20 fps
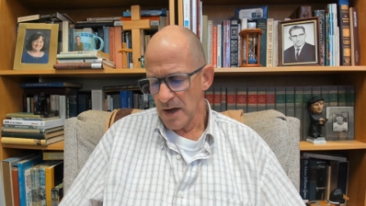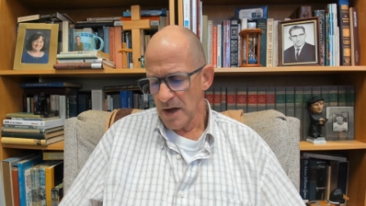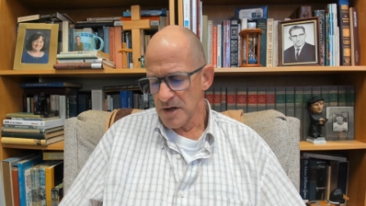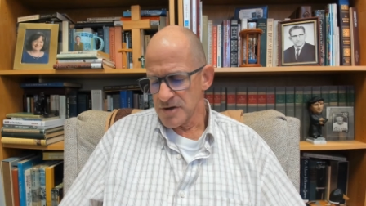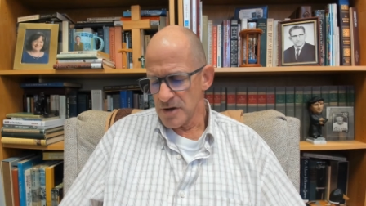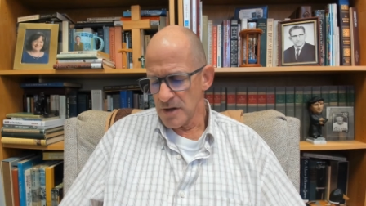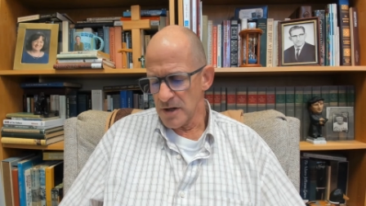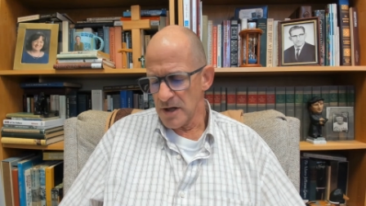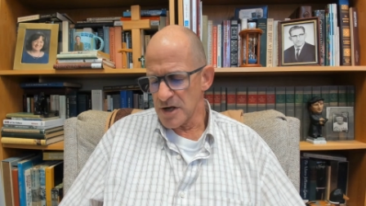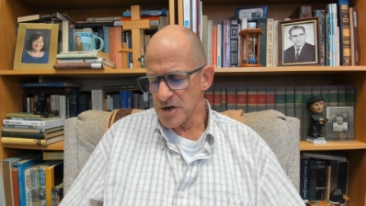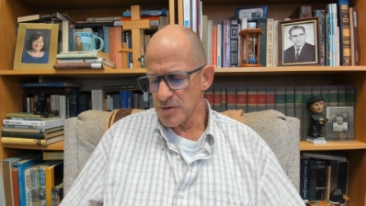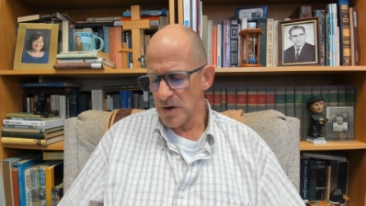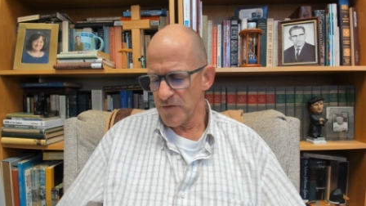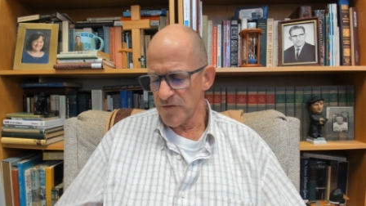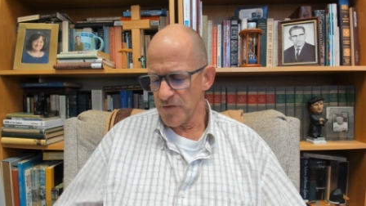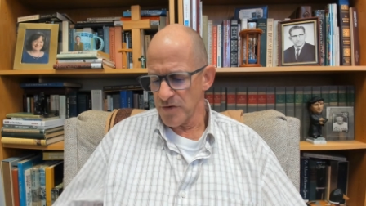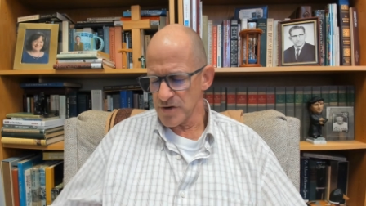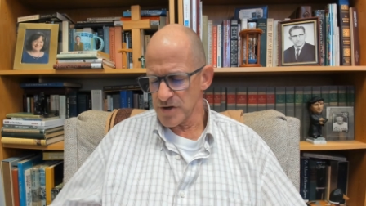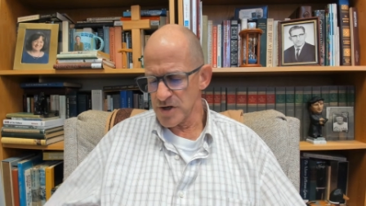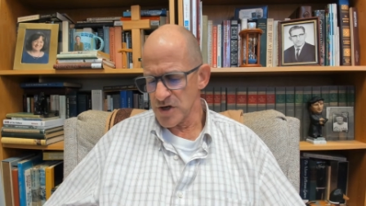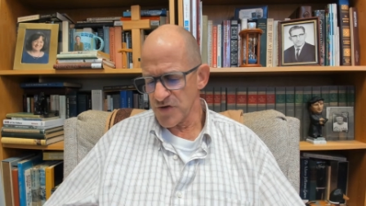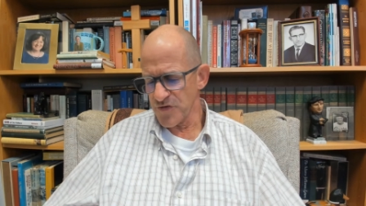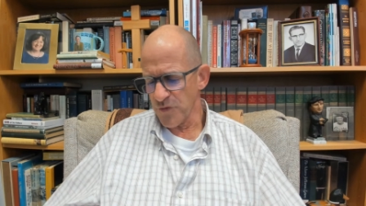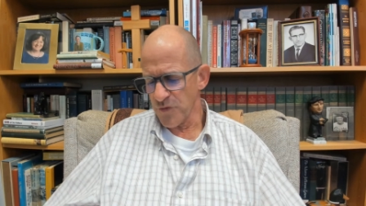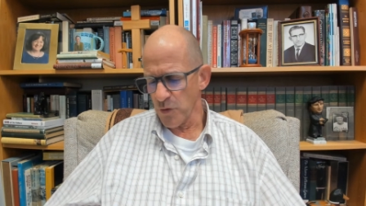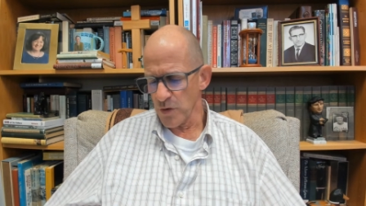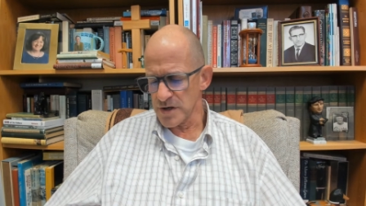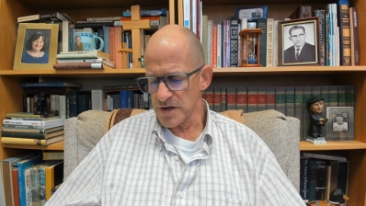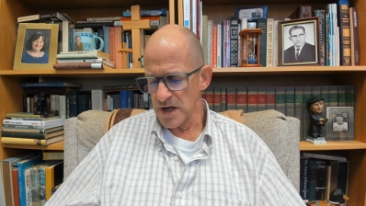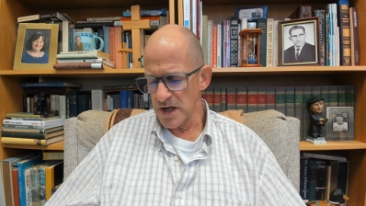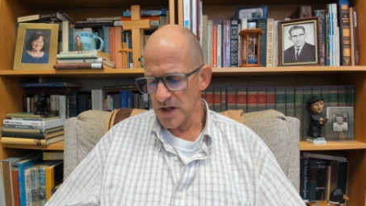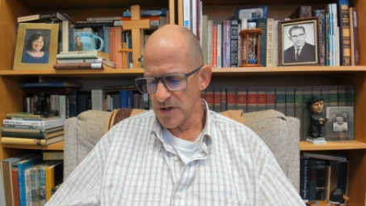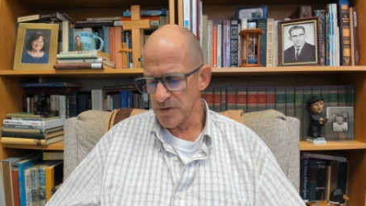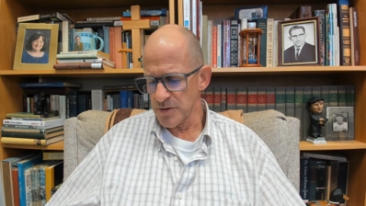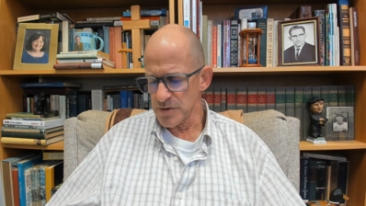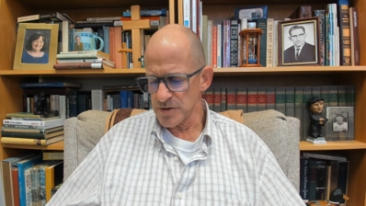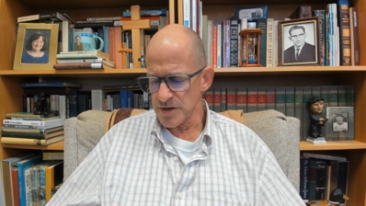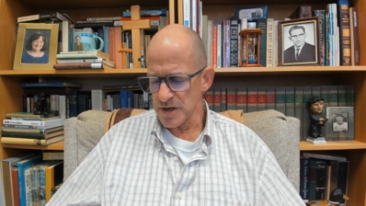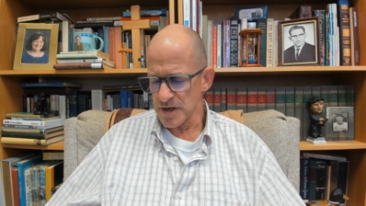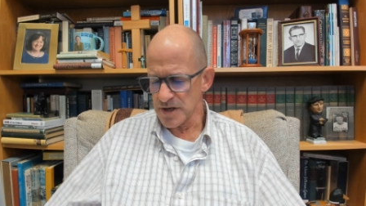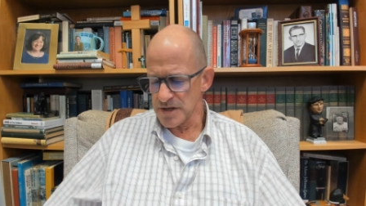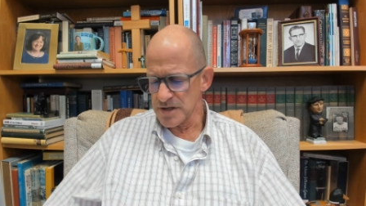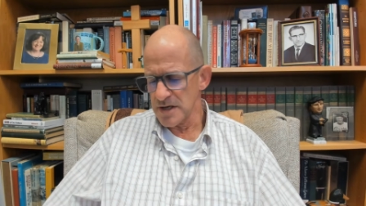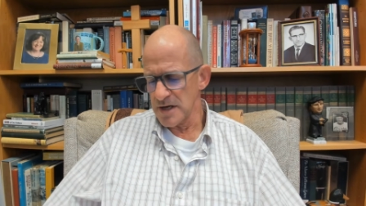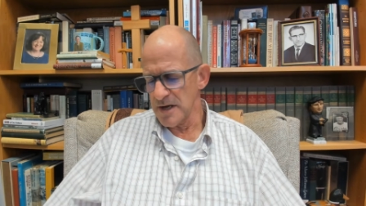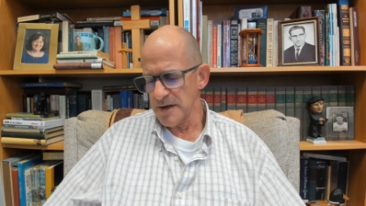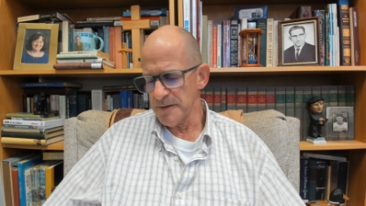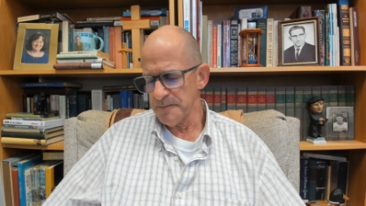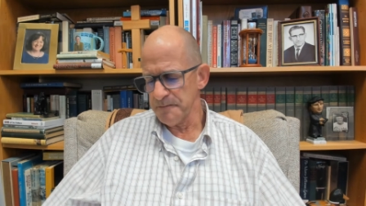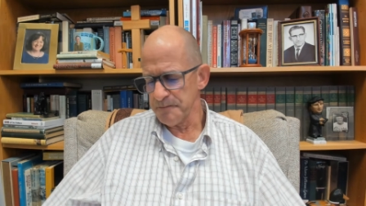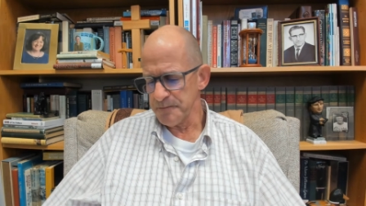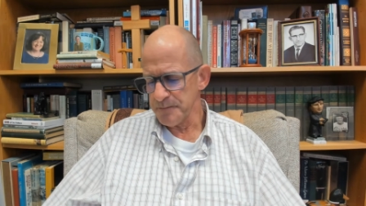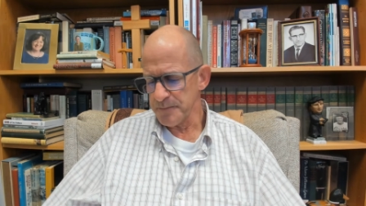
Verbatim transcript: So let's read verses 14 through 16.